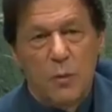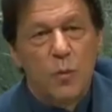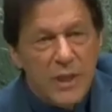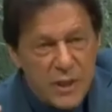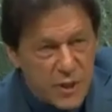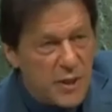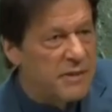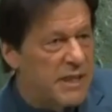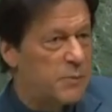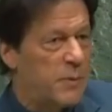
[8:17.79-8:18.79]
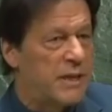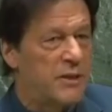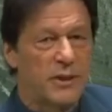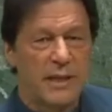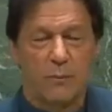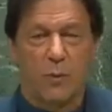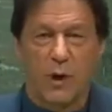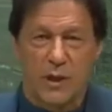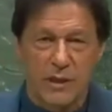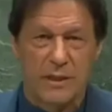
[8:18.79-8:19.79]
We should have explained to them
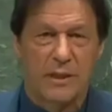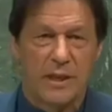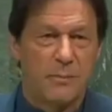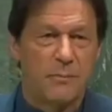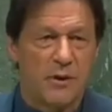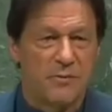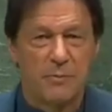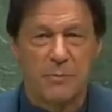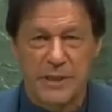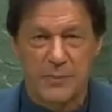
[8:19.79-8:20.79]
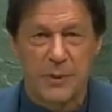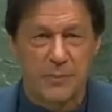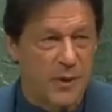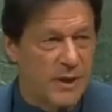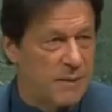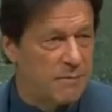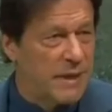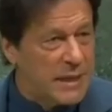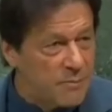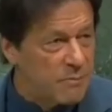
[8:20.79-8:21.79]
what our Prophet, peace be upon
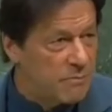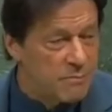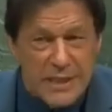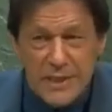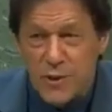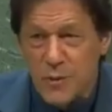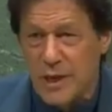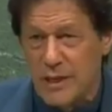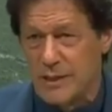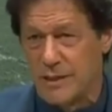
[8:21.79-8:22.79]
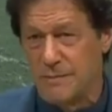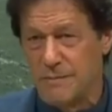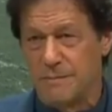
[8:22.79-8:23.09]
him, means to us.